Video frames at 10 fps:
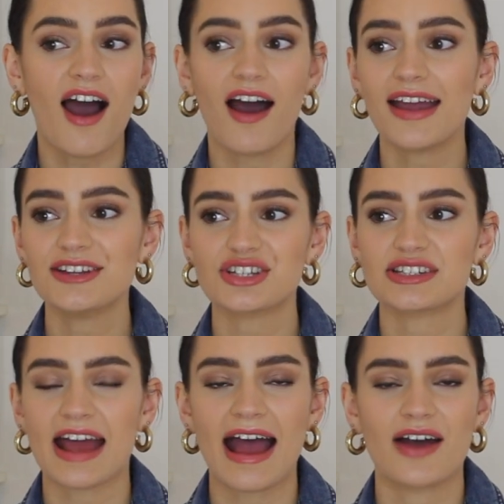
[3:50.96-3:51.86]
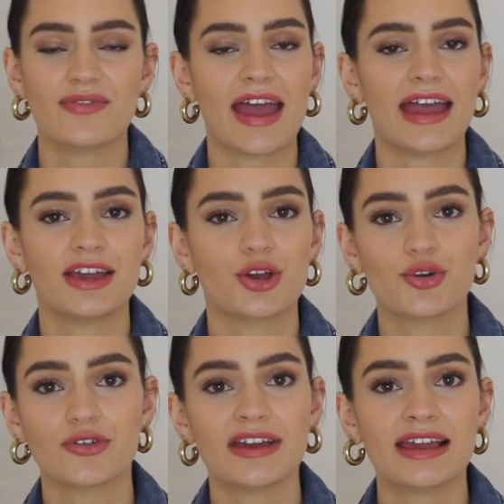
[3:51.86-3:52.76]
I just have a
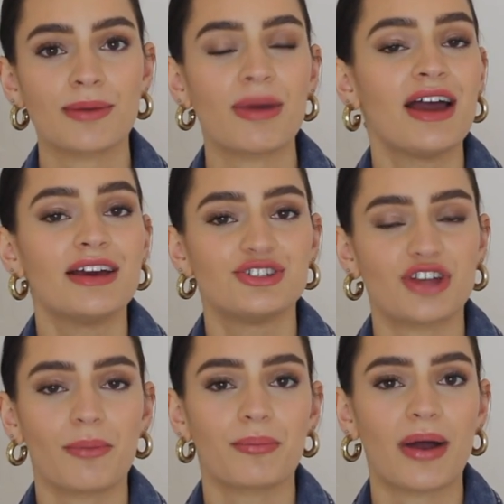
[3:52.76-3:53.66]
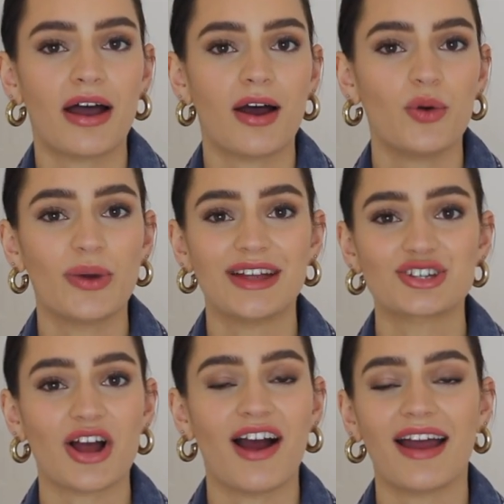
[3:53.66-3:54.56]
cream jumper,
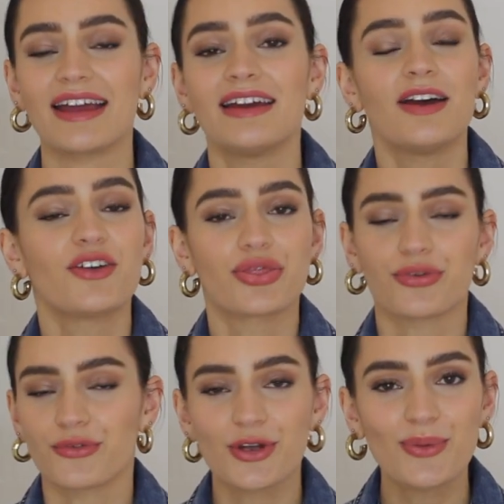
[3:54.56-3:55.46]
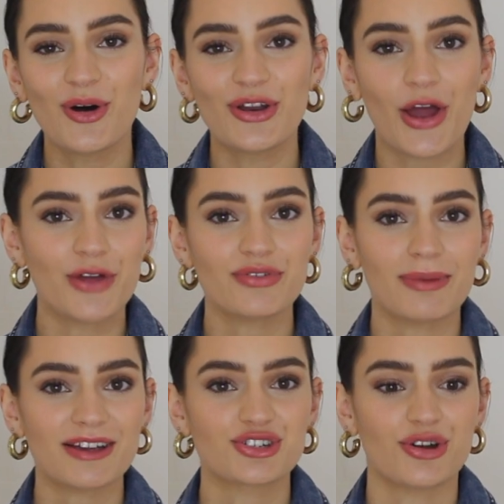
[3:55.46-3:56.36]
which I threw on over
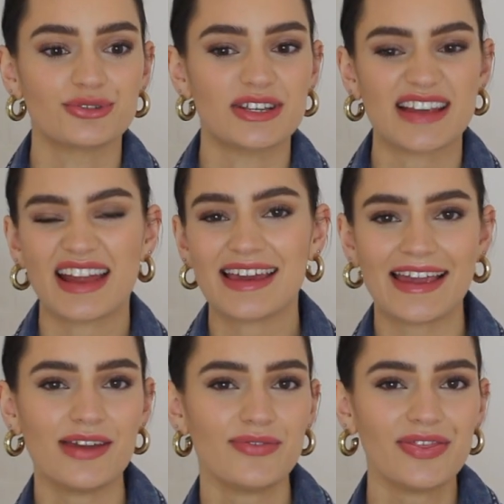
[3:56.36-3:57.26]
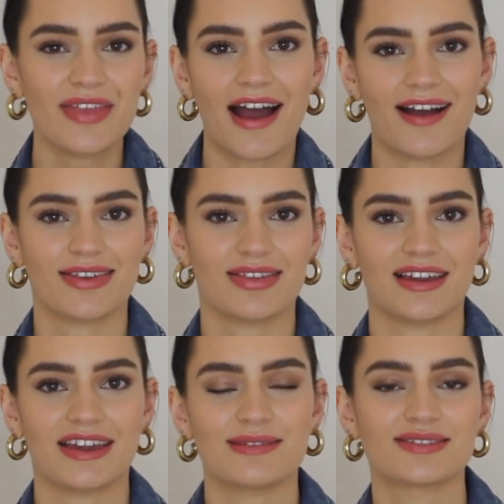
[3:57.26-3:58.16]
my shoulders, and even that I
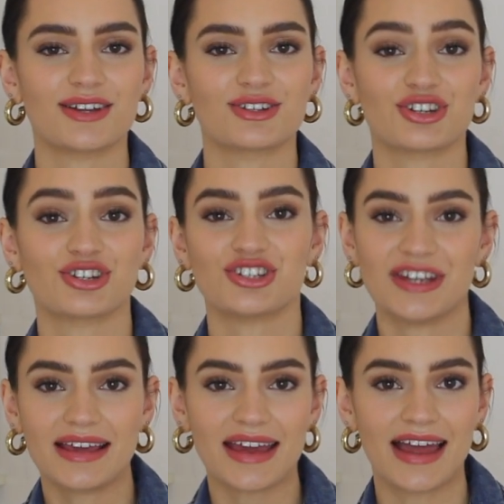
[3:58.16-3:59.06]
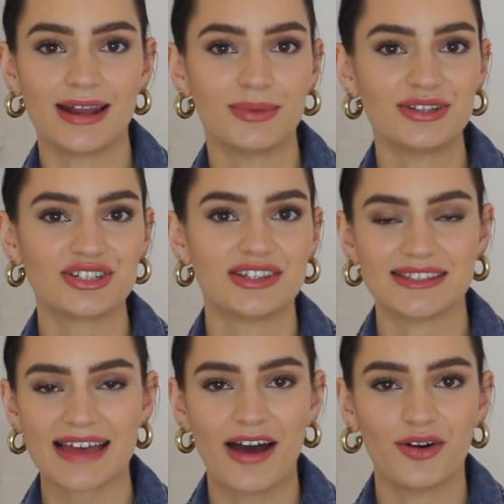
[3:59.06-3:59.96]
think gives such a chic element to
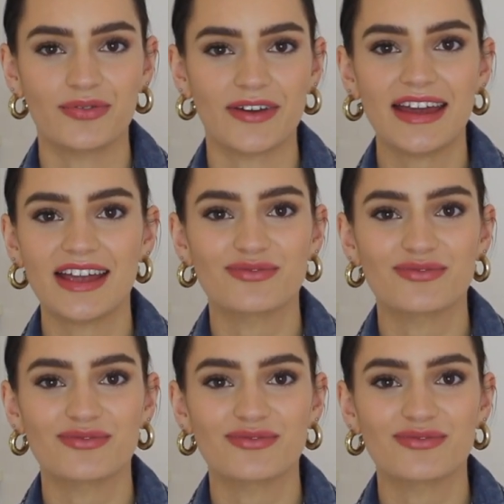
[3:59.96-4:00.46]
this outfit.